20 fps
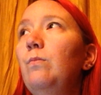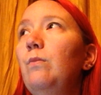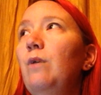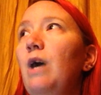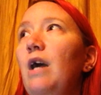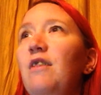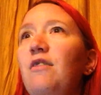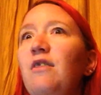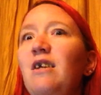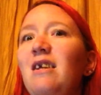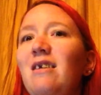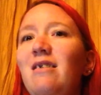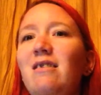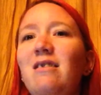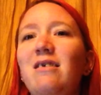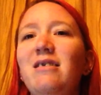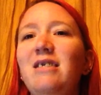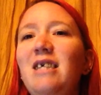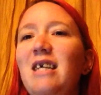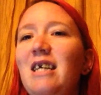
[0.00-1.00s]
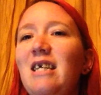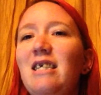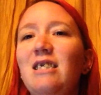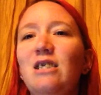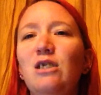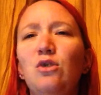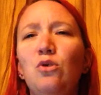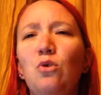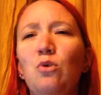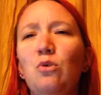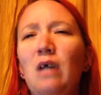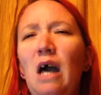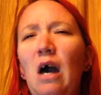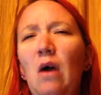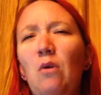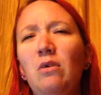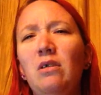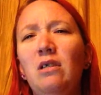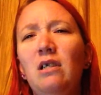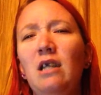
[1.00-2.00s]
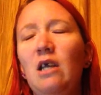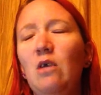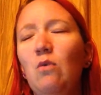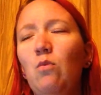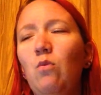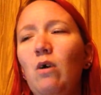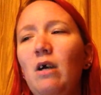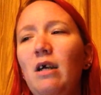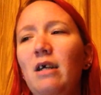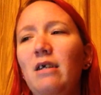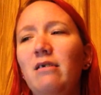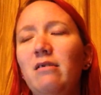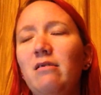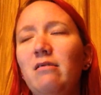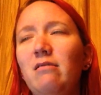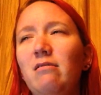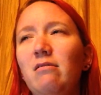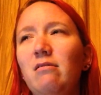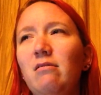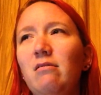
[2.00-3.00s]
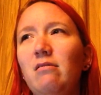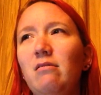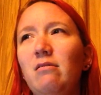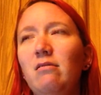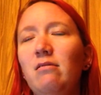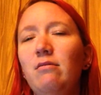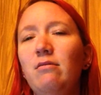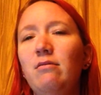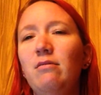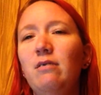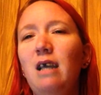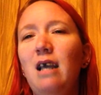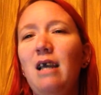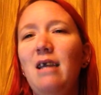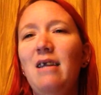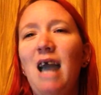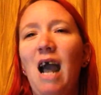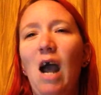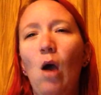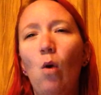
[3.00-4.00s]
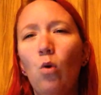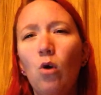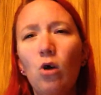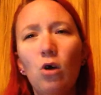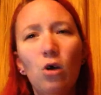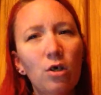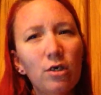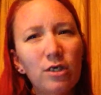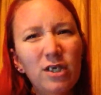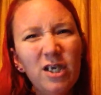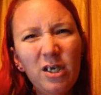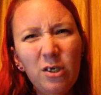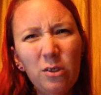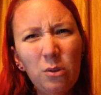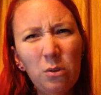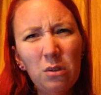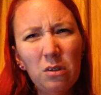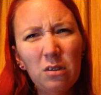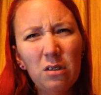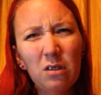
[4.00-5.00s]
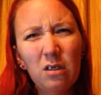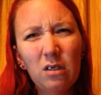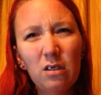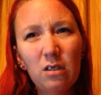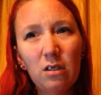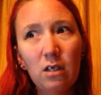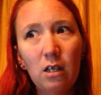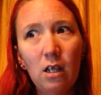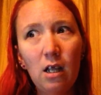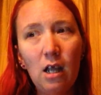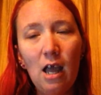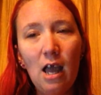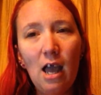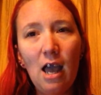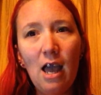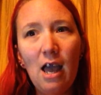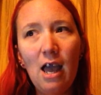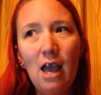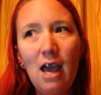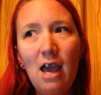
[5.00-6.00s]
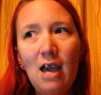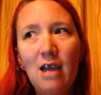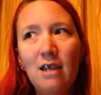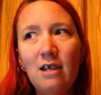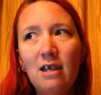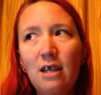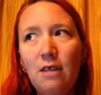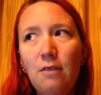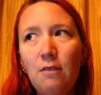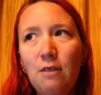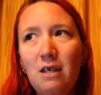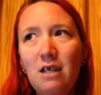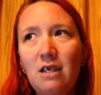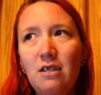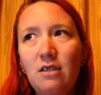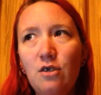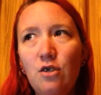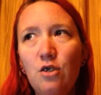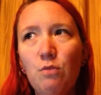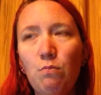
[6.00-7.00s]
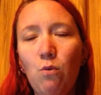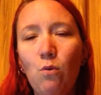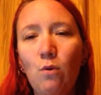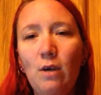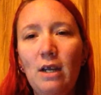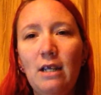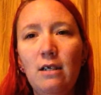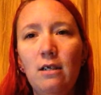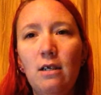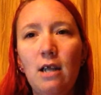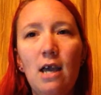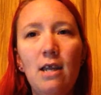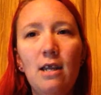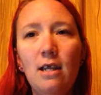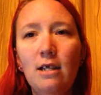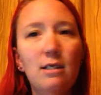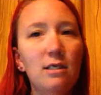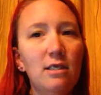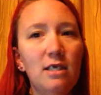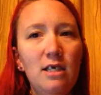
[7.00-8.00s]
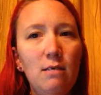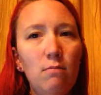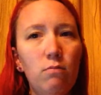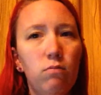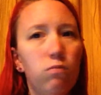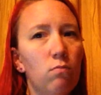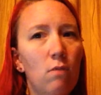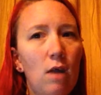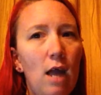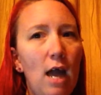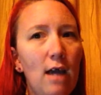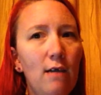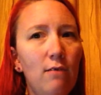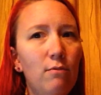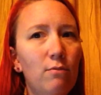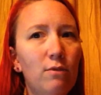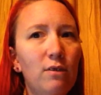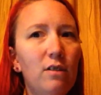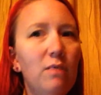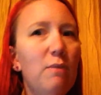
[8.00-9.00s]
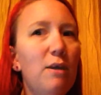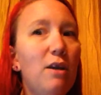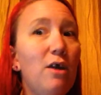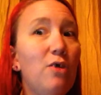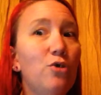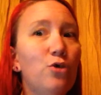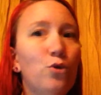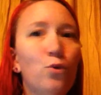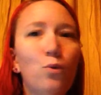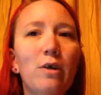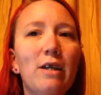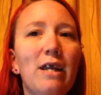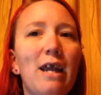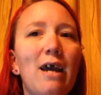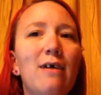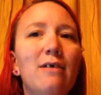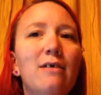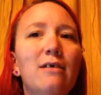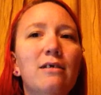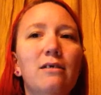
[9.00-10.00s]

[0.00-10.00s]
I think the tickets sold out in, like, what, an hour or two? And I think at this point, NXT hadn't really been on tour yet.